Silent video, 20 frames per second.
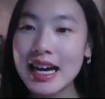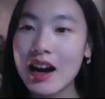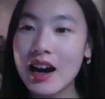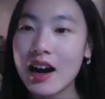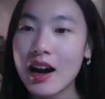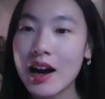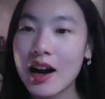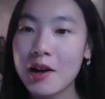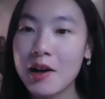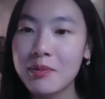
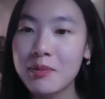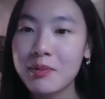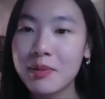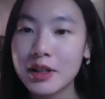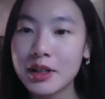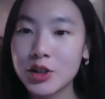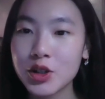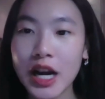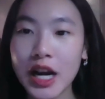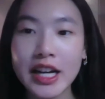
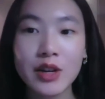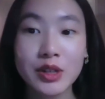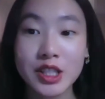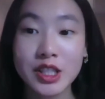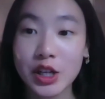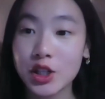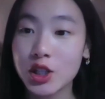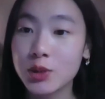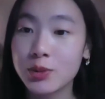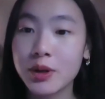Try to
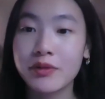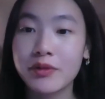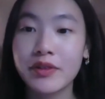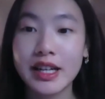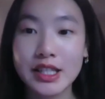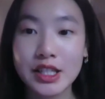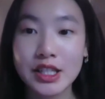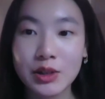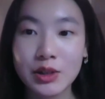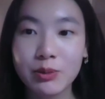research
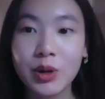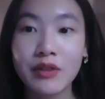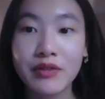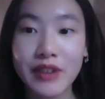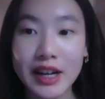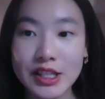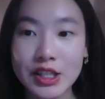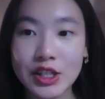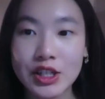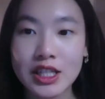
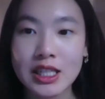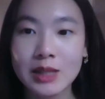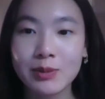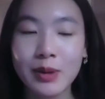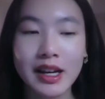professors,